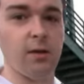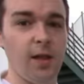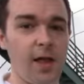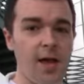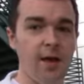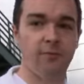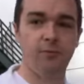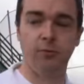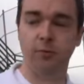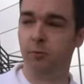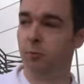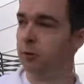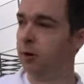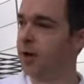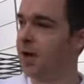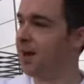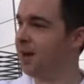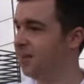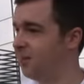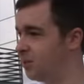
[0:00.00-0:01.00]
left we're
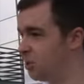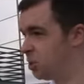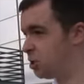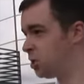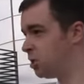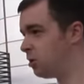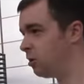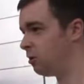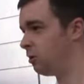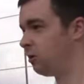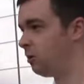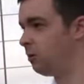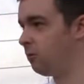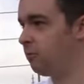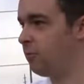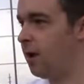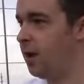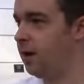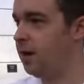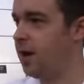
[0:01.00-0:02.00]
kind of in the center
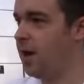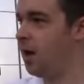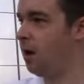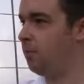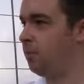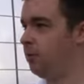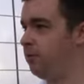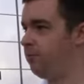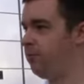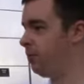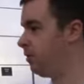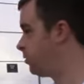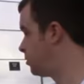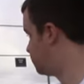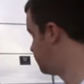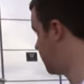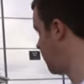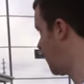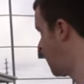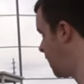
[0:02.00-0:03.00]
right now but
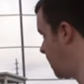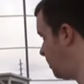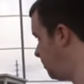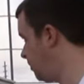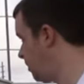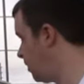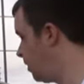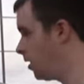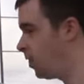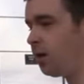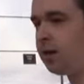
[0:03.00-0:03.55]
fields behind me.